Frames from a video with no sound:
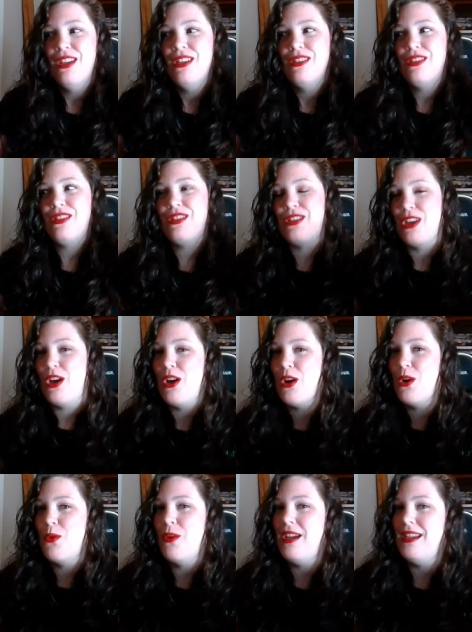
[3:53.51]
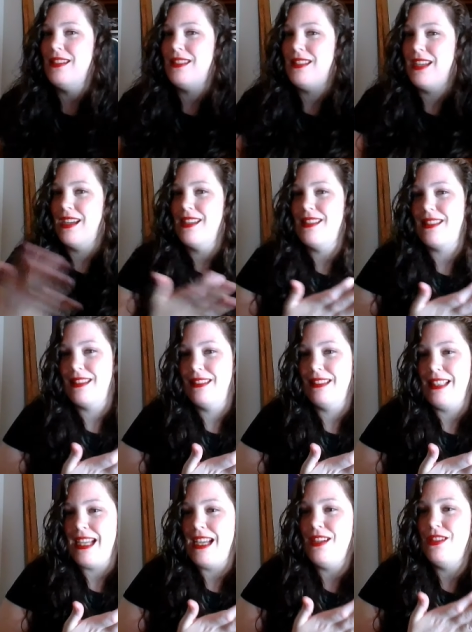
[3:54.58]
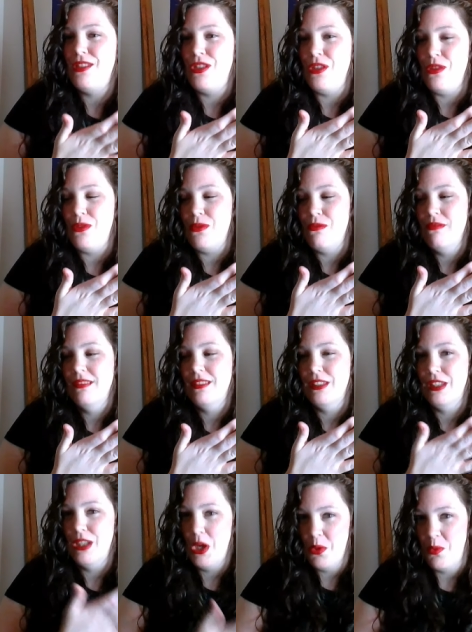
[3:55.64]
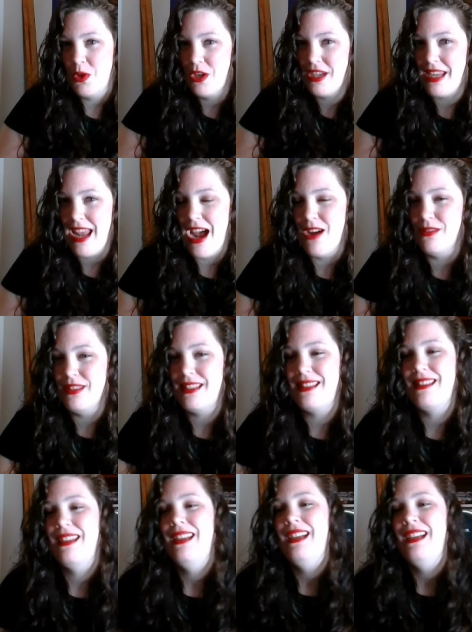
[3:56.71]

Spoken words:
So it does lead to low word counts.